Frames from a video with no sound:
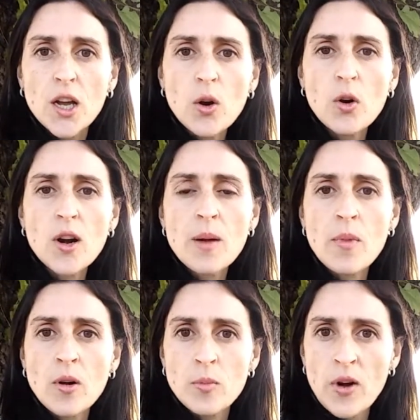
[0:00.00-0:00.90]
or
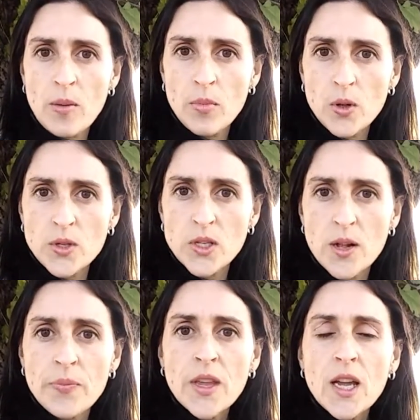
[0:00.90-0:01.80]
among brambles,
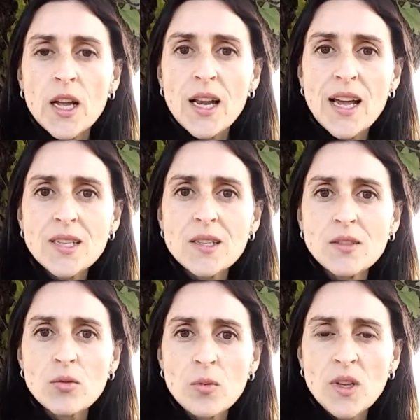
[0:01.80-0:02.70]
less
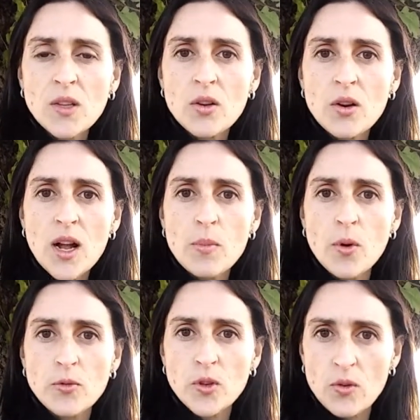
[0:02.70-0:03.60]
than 3 meters
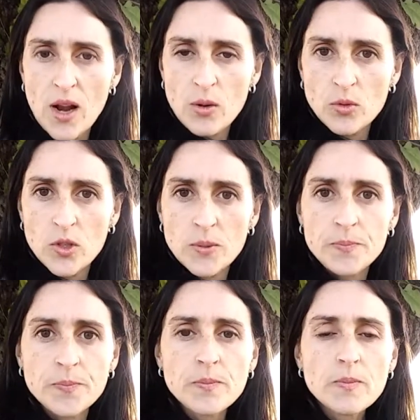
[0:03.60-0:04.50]
above the ground.
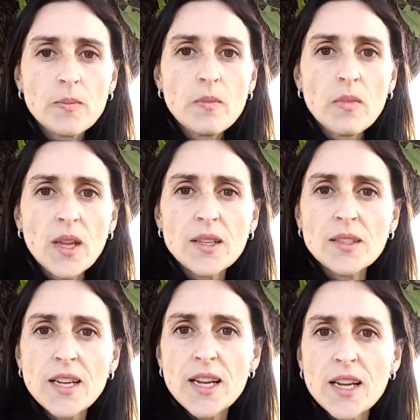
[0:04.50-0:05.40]

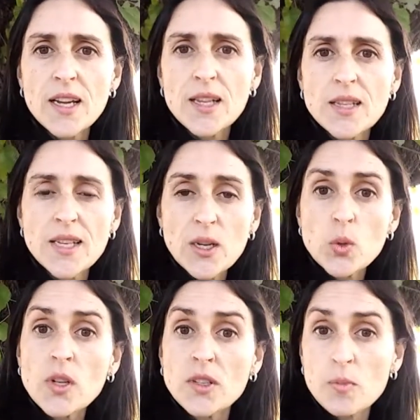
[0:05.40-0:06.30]
The
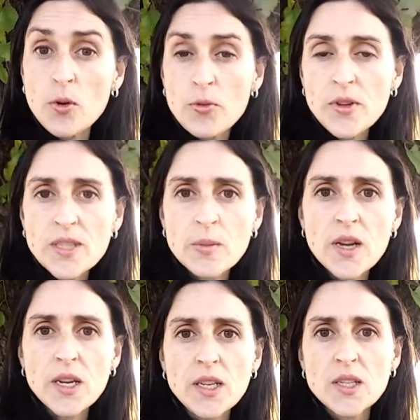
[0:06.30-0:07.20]
sexual
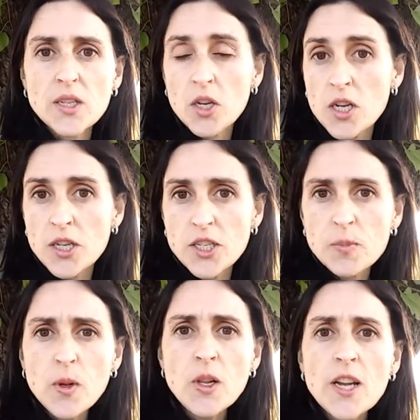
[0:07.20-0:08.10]
dimorphism is
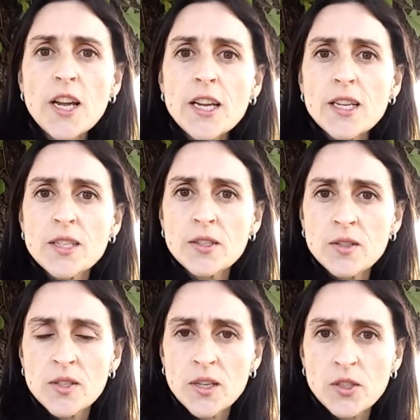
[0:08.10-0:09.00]
negligible. He's an
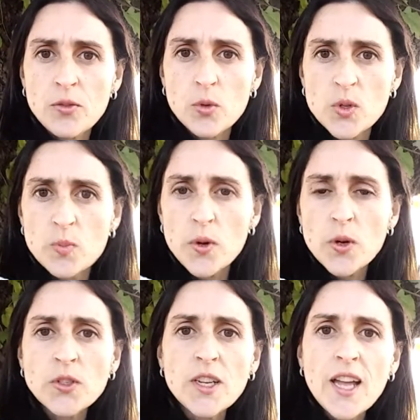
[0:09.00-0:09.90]
insectivorous
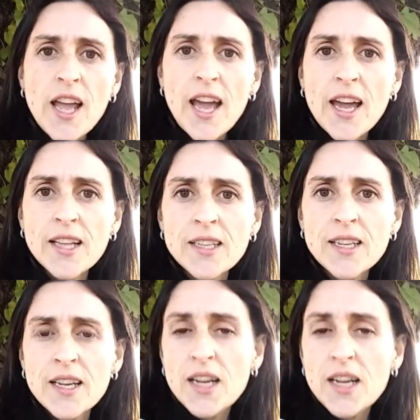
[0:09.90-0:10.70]
bird, and